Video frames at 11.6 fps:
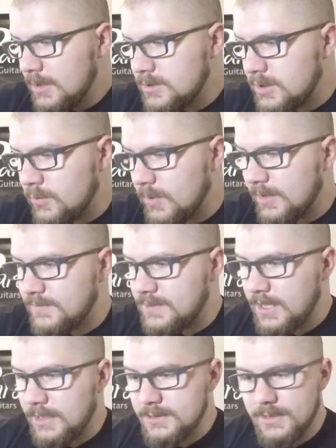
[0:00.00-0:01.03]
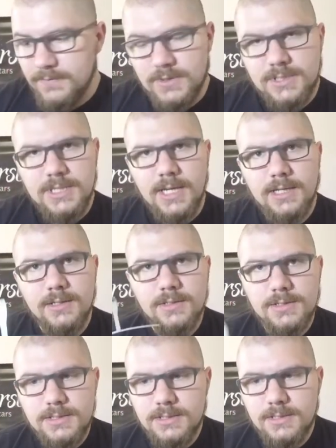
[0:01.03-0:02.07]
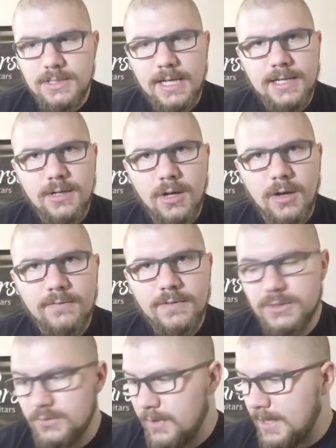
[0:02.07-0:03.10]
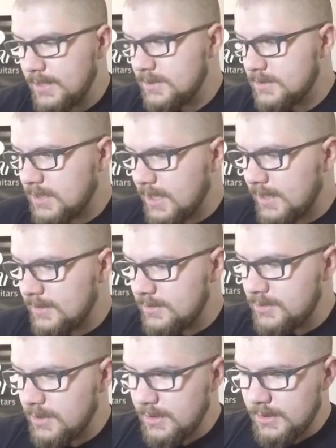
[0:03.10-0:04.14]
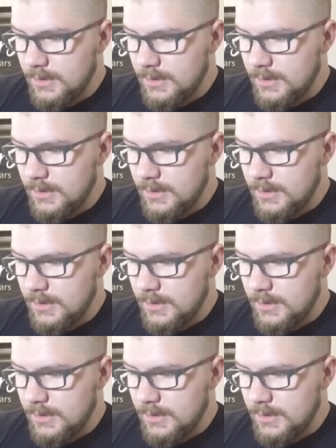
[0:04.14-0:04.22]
So what I've done is I've just taken this 9.5 inch radius gauge